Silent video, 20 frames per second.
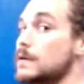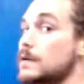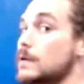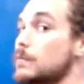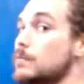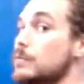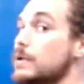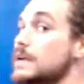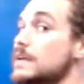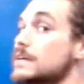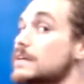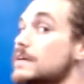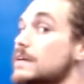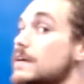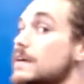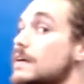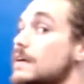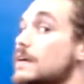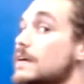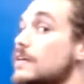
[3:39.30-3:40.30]
bring
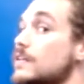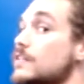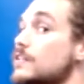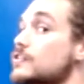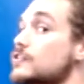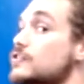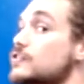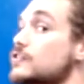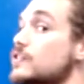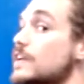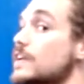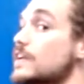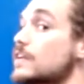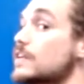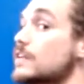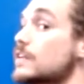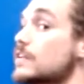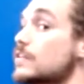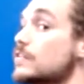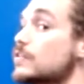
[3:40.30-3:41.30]
the
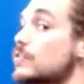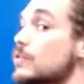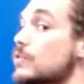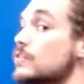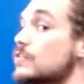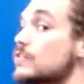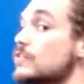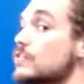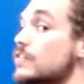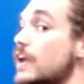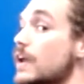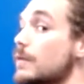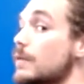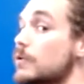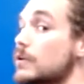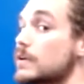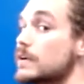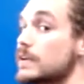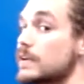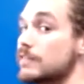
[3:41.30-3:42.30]
chin towards the table.
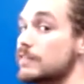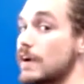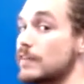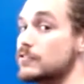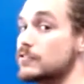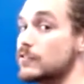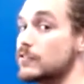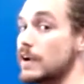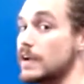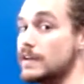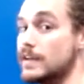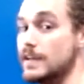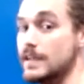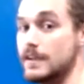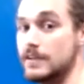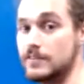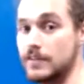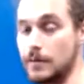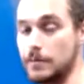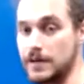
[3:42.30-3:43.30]
And if I have straight
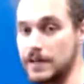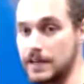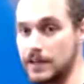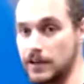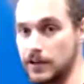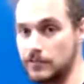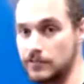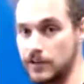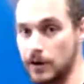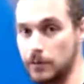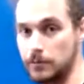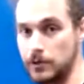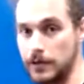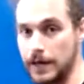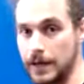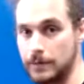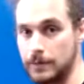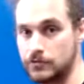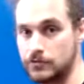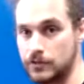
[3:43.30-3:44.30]
knees, I'm going to get a double
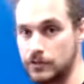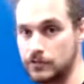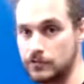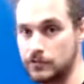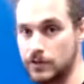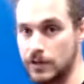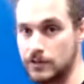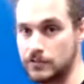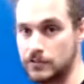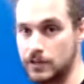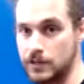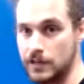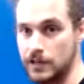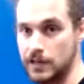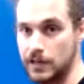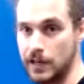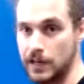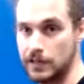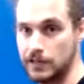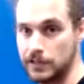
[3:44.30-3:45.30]
hamstring stretch
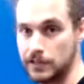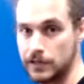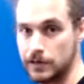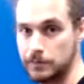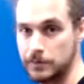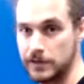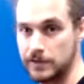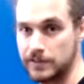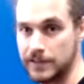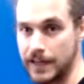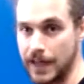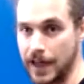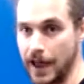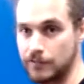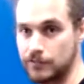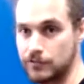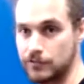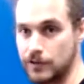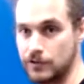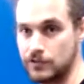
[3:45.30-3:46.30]
and a little bit of a calf
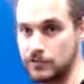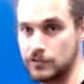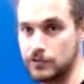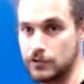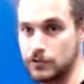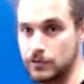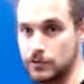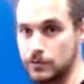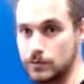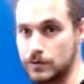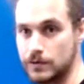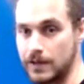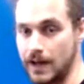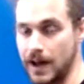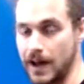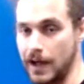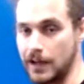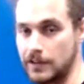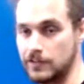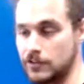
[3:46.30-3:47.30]
stretch too with the
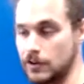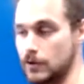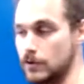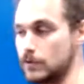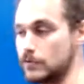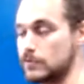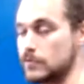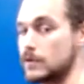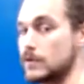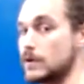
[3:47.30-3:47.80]
high toes.